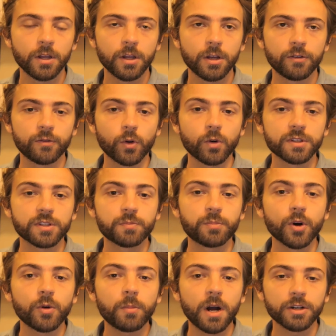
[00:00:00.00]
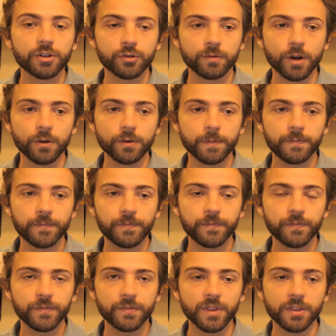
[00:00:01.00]
Florence Beaumont wrote
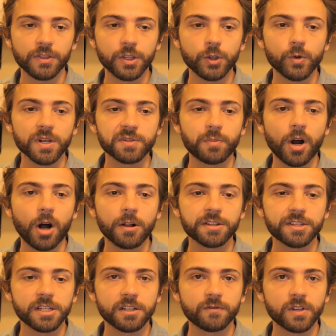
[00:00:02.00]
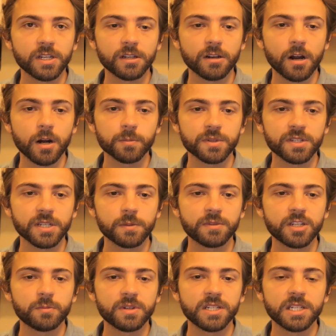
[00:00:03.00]
that the U.S. policy in Vietnam seemed
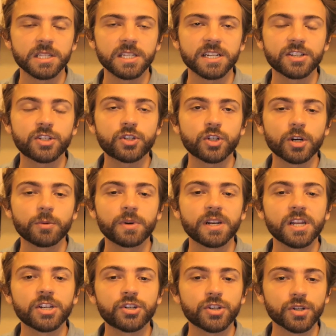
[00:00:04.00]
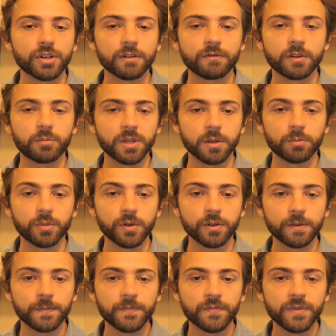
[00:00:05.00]
to be the extermination of the
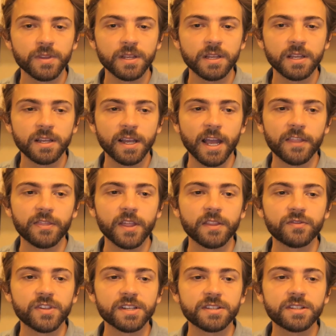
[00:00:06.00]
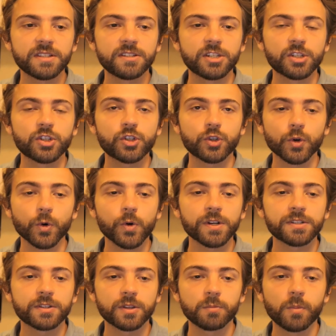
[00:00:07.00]
people, and that this
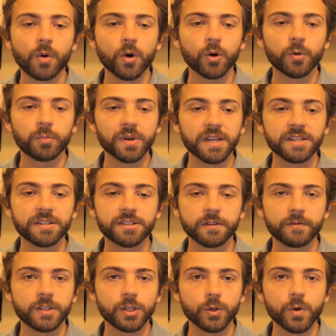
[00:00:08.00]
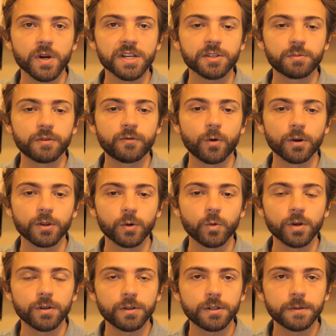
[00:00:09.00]
destroys the moral base of the U.S. before the
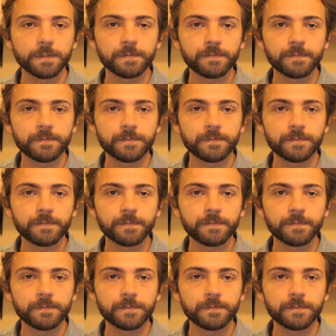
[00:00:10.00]
world.